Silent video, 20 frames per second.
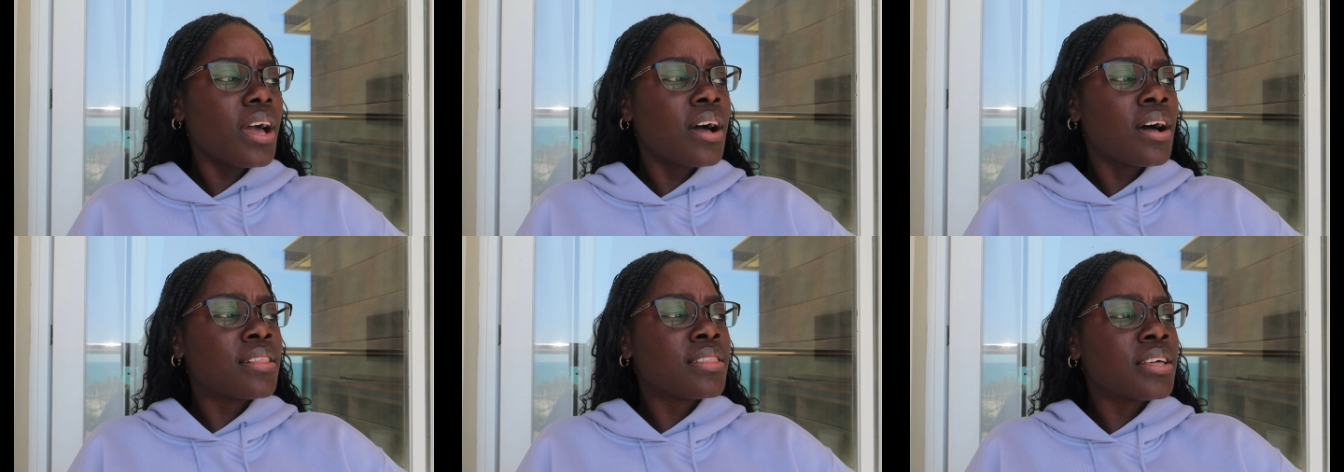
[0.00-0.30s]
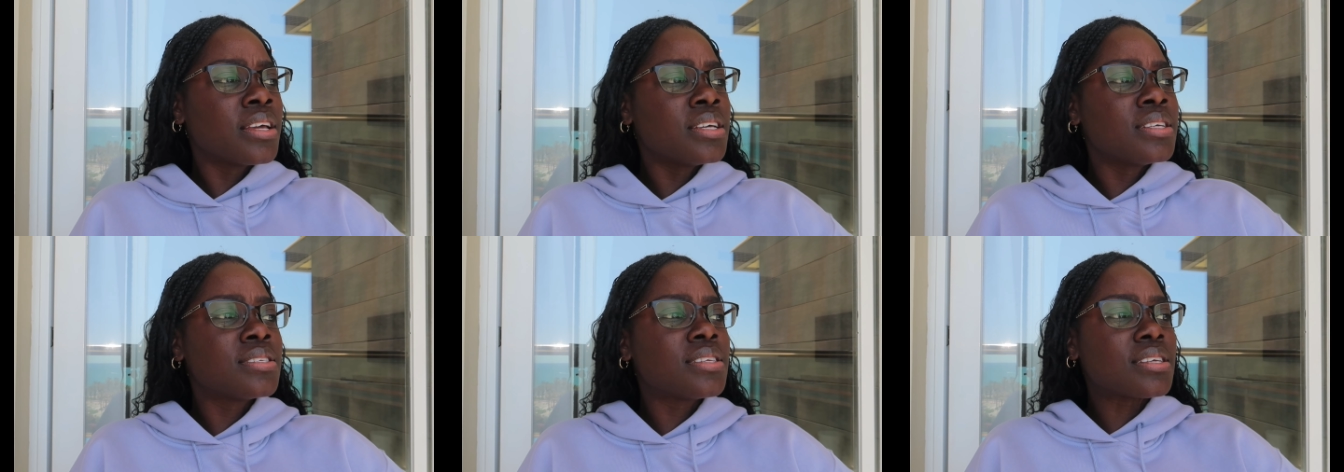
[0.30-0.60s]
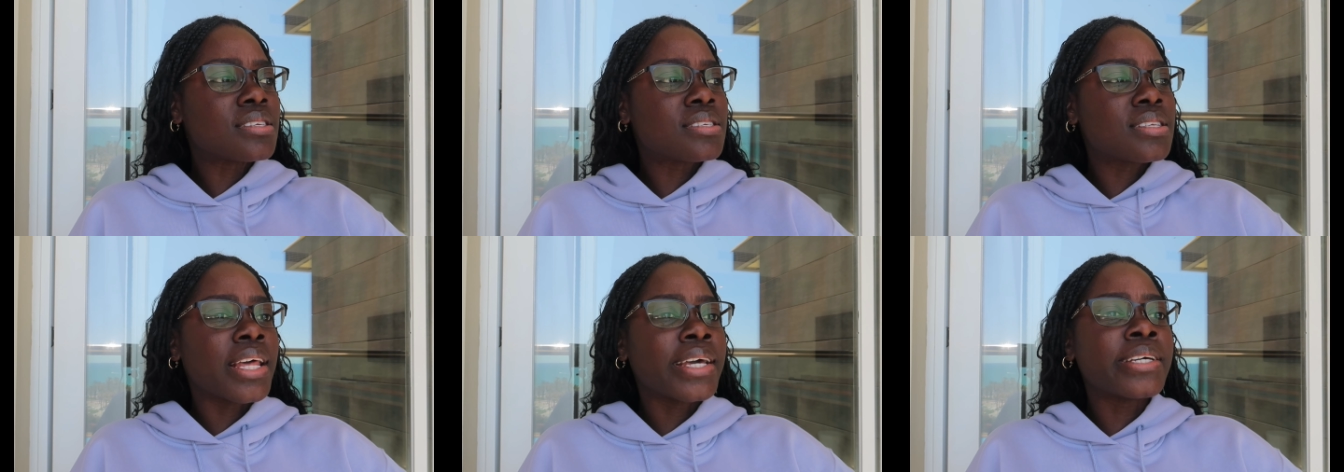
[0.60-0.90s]
uh, there is
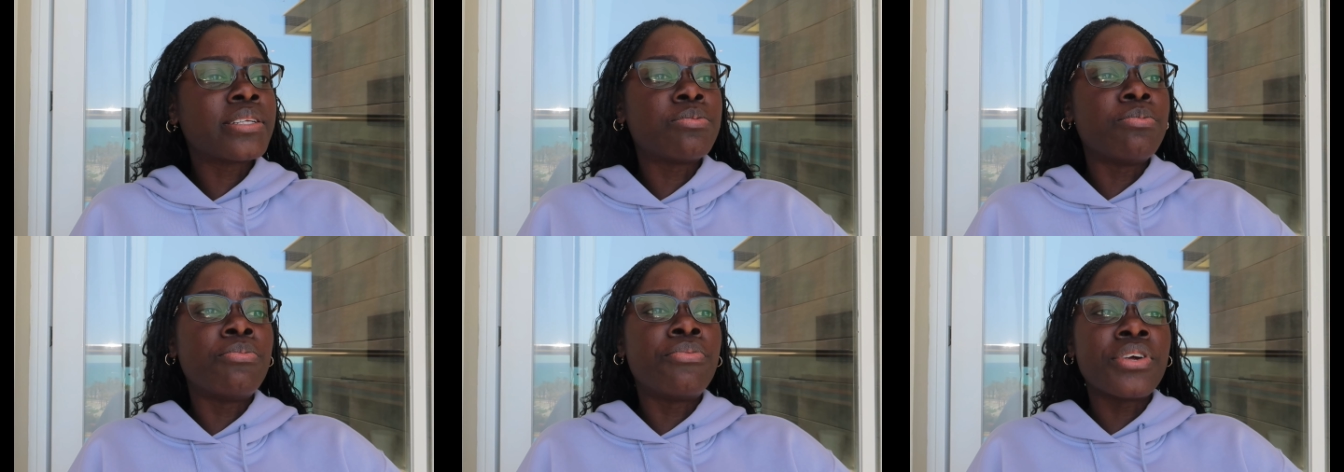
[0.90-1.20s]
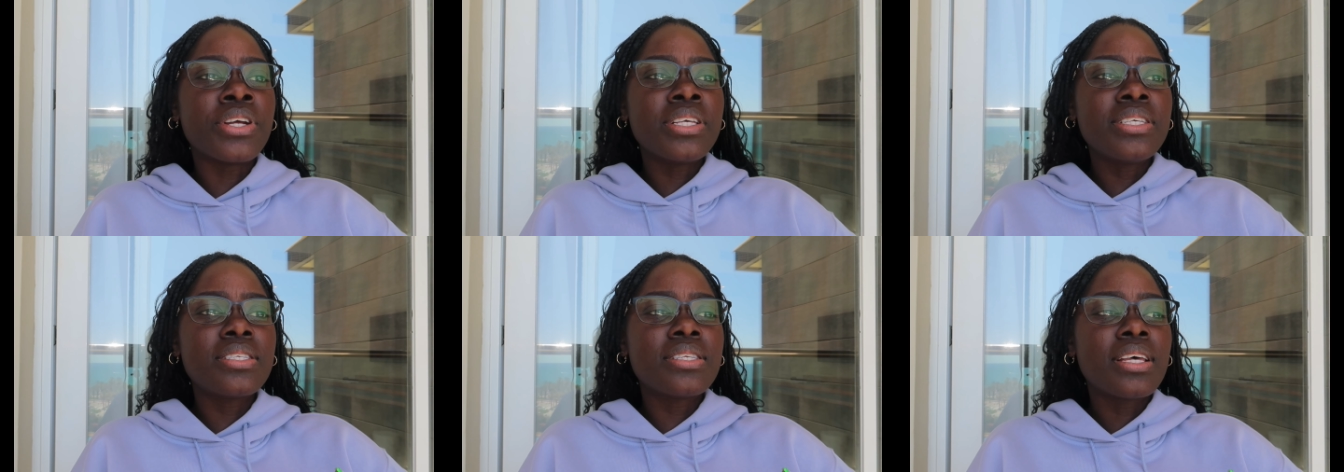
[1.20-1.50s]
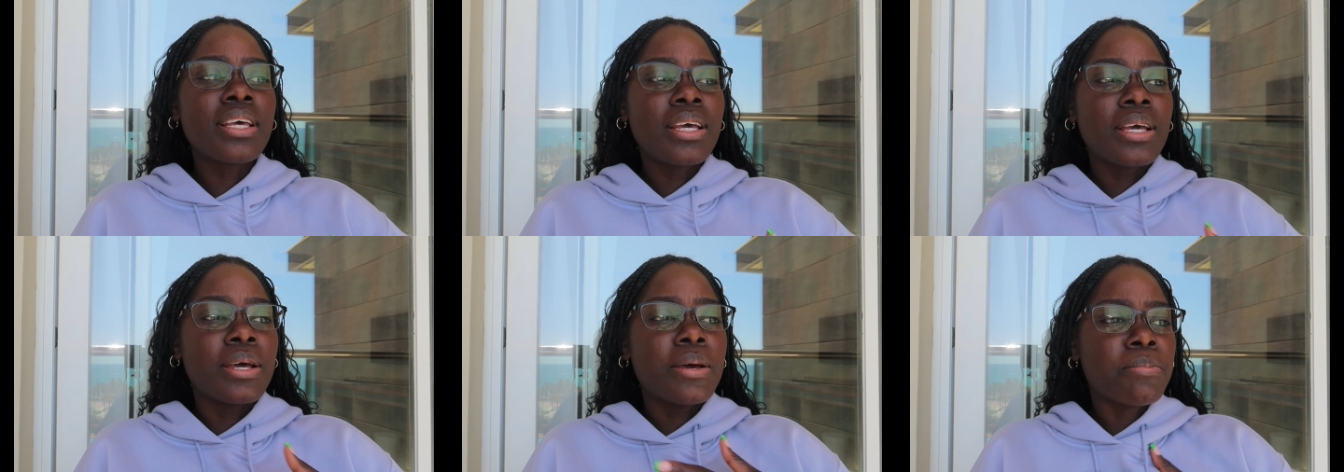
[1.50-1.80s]
a slight
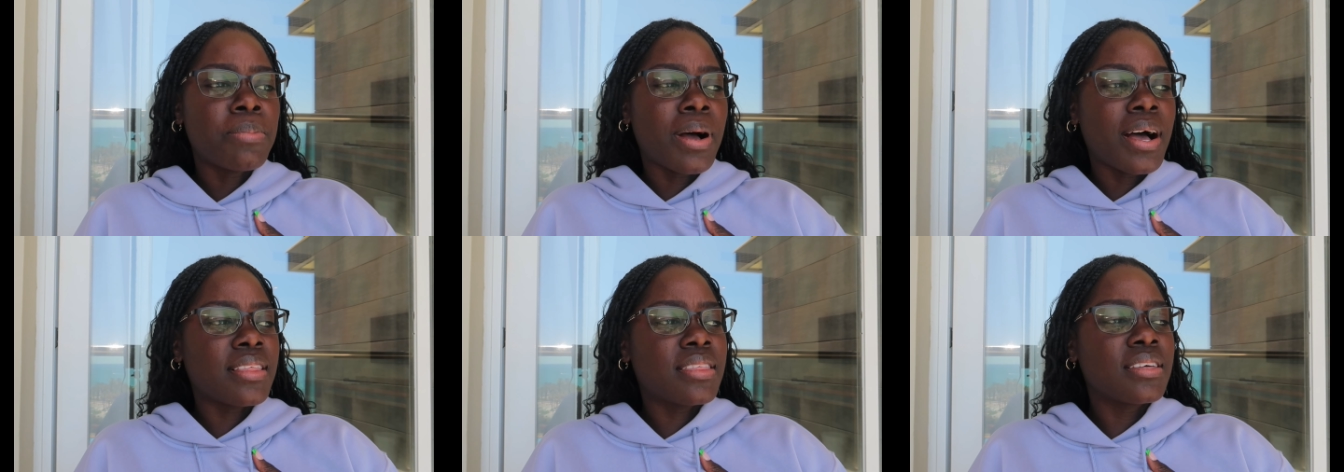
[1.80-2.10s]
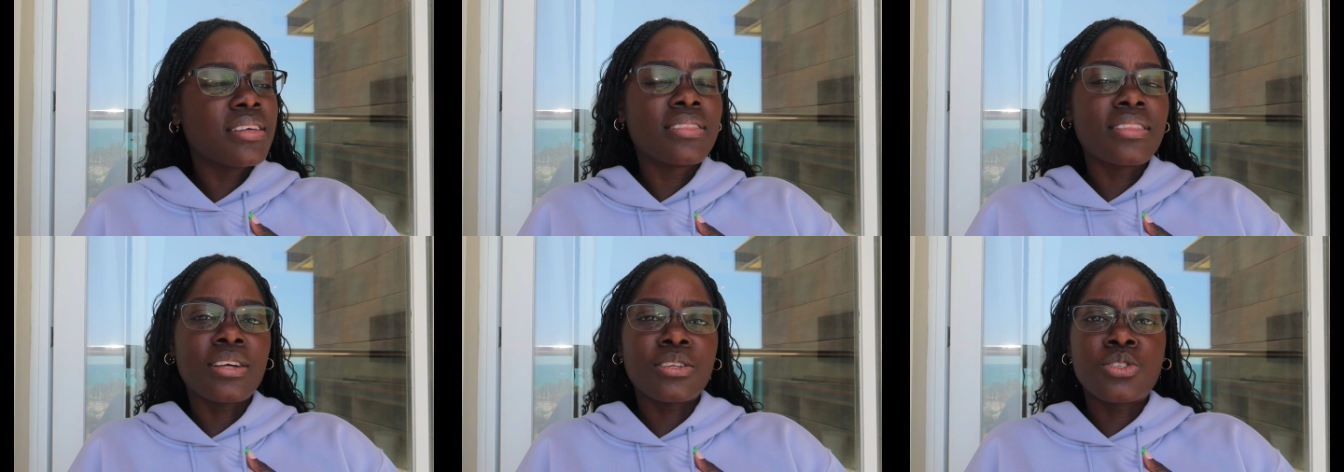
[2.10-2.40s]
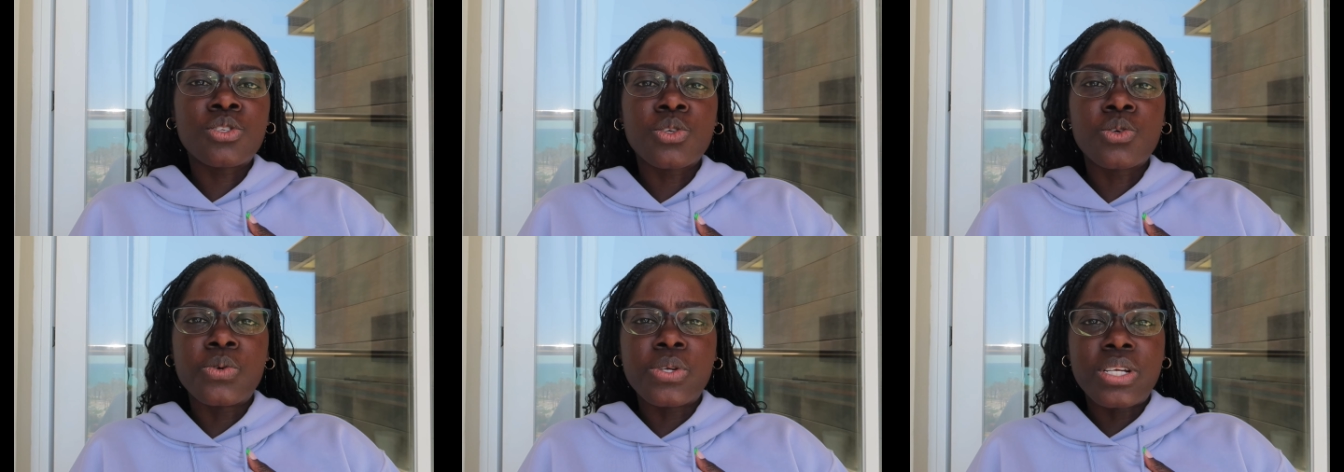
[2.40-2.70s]
breeze but i think
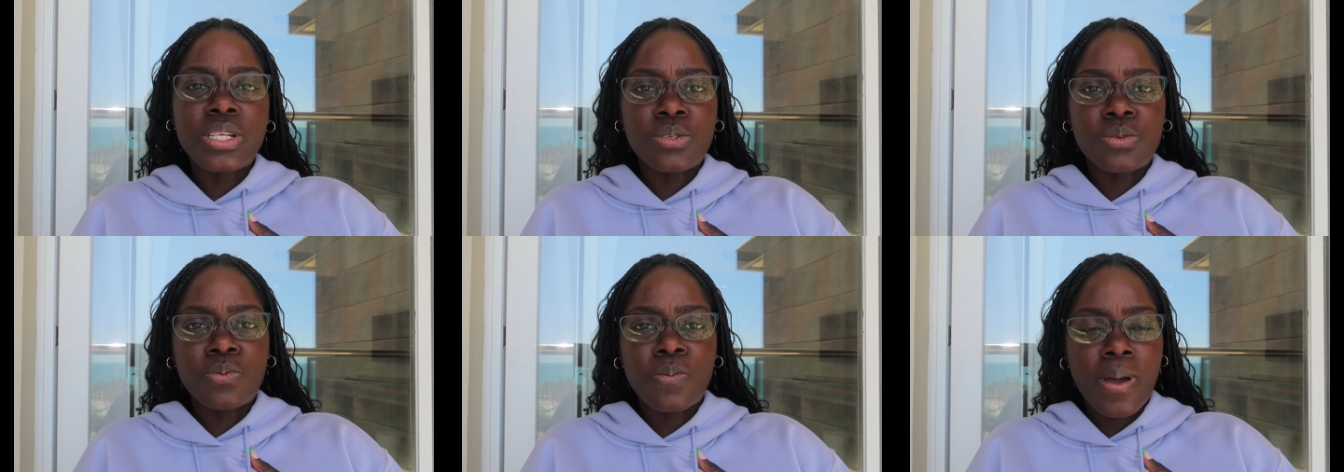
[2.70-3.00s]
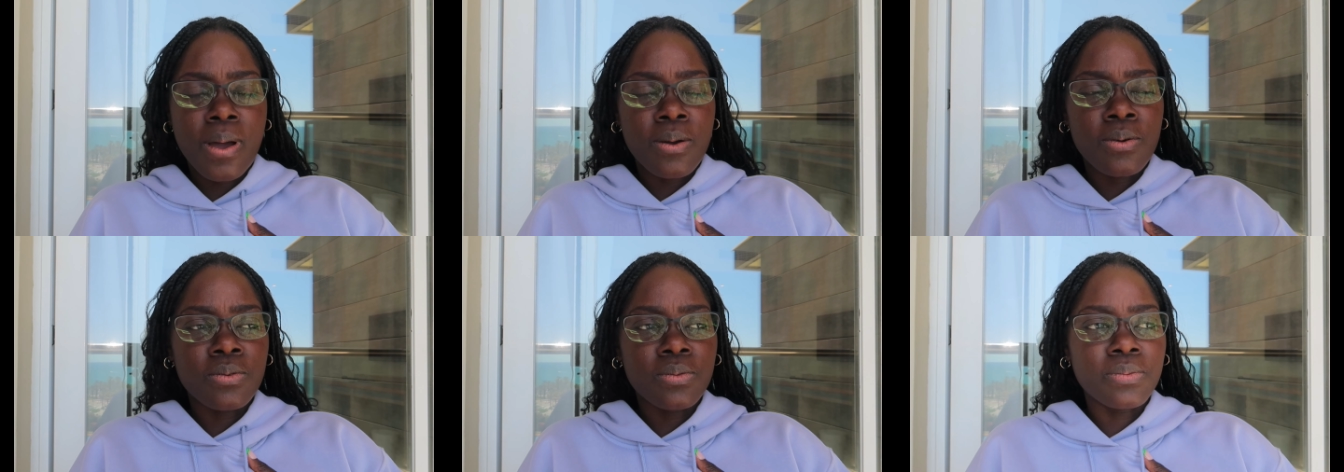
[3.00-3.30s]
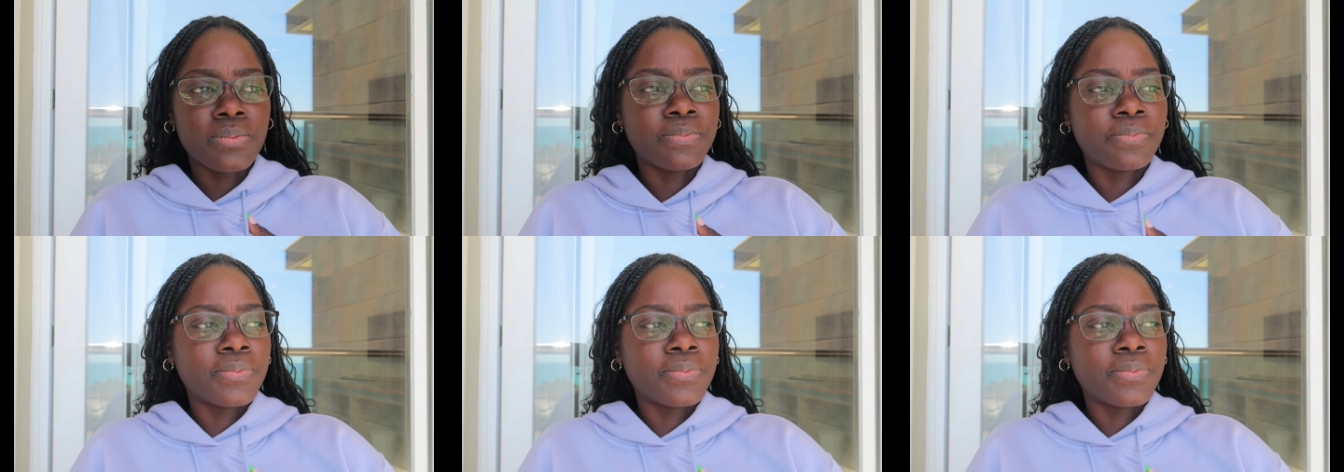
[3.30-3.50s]
that's good as well